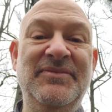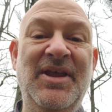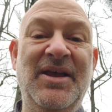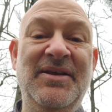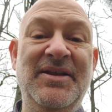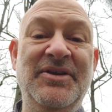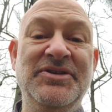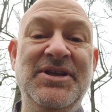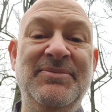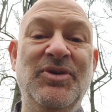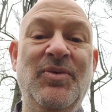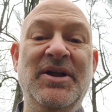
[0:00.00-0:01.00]
I know some
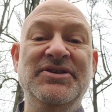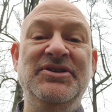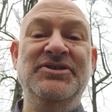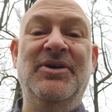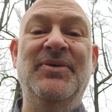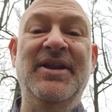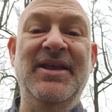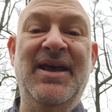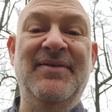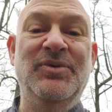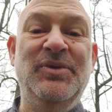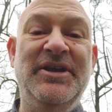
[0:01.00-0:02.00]
of you watching this already
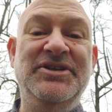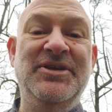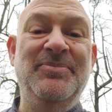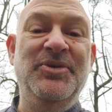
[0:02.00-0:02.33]
have a relationship